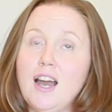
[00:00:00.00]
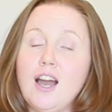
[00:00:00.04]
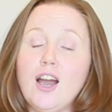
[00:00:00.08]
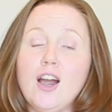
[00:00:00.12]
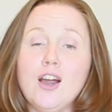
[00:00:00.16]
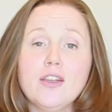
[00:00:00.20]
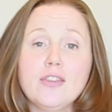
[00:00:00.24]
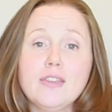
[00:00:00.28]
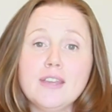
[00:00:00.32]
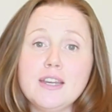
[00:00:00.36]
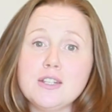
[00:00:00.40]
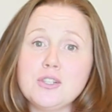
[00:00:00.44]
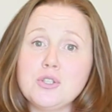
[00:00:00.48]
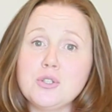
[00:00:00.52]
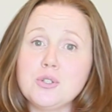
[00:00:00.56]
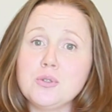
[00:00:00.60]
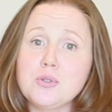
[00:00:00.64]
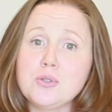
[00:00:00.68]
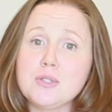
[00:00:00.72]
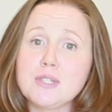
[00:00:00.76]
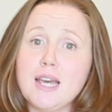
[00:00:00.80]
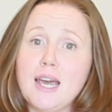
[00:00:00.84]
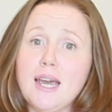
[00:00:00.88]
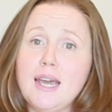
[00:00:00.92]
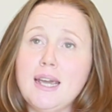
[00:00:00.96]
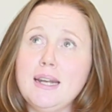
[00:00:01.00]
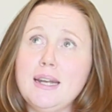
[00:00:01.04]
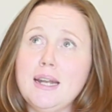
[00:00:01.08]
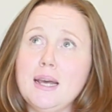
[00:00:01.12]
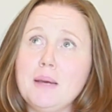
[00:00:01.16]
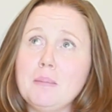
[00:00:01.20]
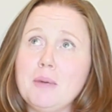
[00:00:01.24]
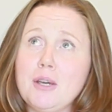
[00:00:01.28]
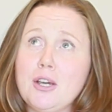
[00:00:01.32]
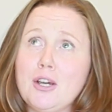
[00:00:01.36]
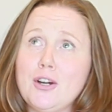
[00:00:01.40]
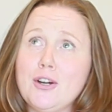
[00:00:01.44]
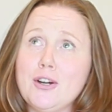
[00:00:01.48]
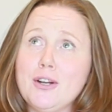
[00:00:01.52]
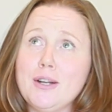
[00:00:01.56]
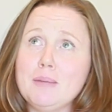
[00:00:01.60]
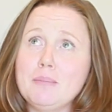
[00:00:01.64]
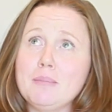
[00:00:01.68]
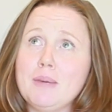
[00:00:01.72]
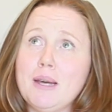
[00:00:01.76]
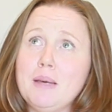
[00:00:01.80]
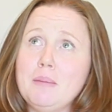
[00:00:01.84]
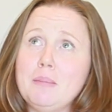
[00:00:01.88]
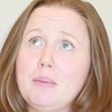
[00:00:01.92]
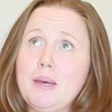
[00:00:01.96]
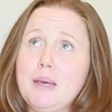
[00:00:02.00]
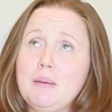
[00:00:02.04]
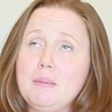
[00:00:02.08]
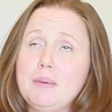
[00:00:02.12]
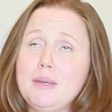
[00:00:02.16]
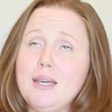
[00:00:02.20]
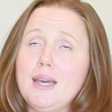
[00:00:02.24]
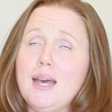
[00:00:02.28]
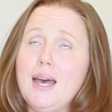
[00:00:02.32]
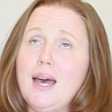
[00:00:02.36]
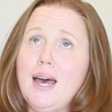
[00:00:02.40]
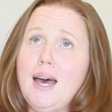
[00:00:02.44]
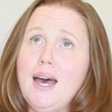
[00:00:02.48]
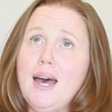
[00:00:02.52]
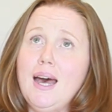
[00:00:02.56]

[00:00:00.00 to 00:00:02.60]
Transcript: Are they too tight? Am I hurting my baby?